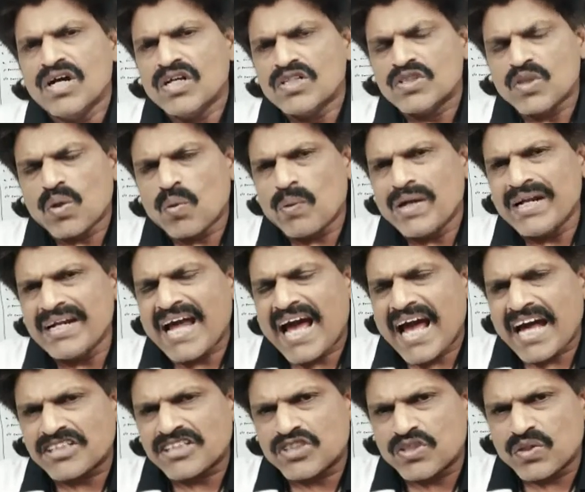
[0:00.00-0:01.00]
So when
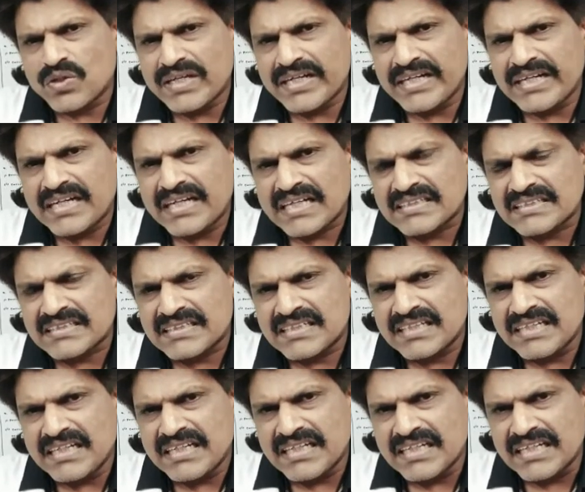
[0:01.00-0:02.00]
actually does
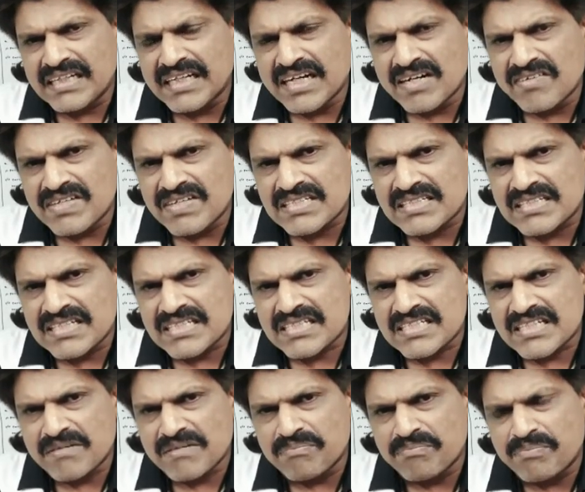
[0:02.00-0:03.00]
the nervous
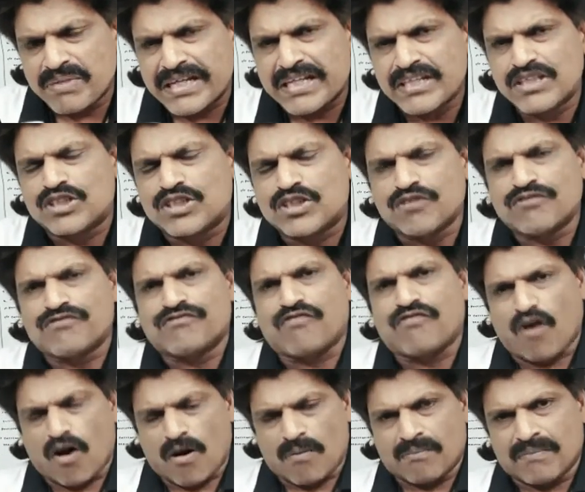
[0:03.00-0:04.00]
system begin to
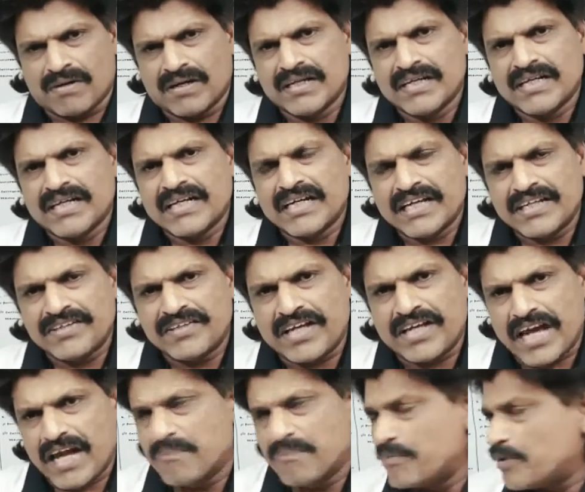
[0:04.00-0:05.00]
form in
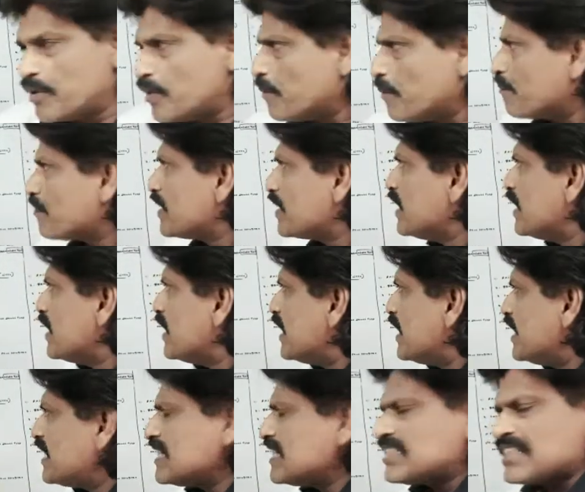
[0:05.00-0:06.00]
the embryo?
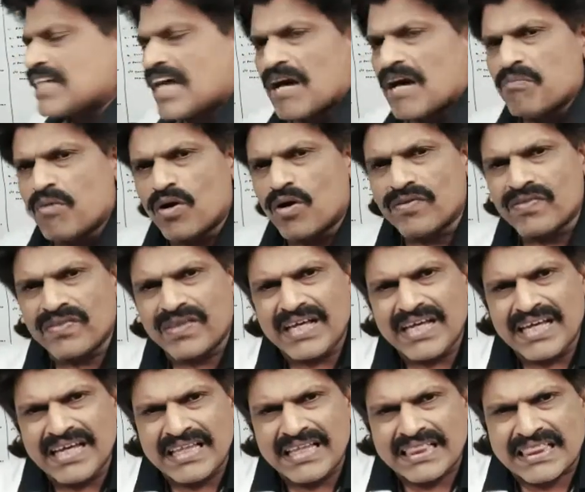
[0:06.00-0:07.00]
It is about
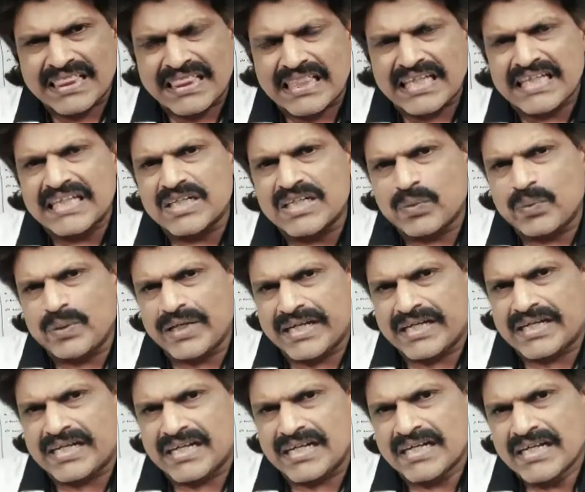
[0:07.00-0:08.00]
the third
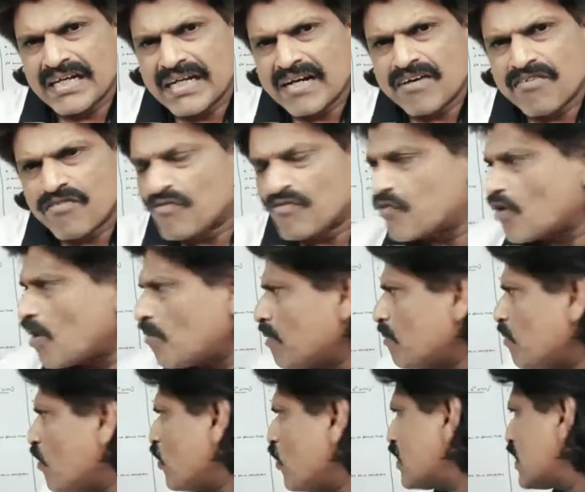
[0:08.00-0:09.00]
week from
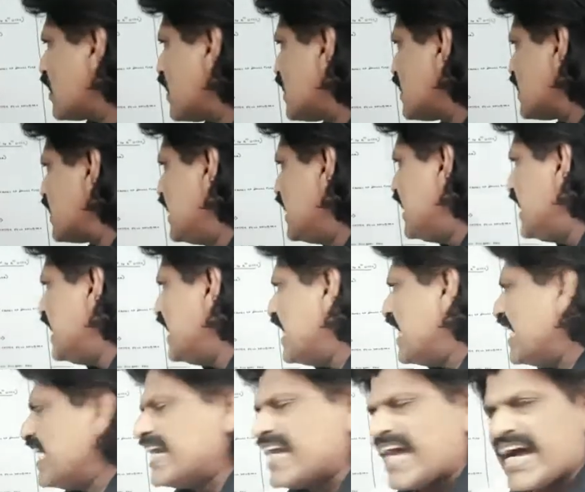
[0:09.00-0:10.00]
about the
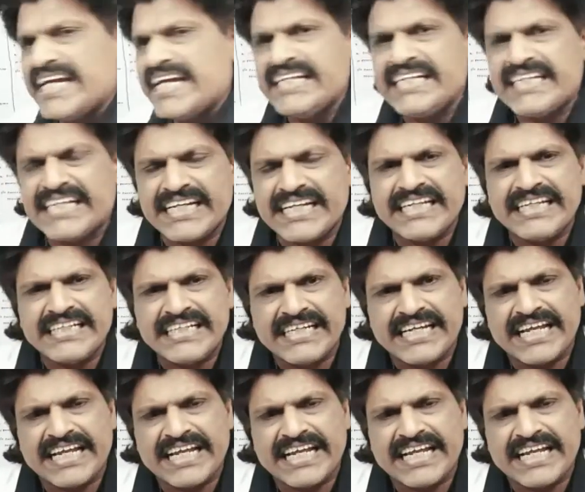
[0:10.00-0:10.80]
19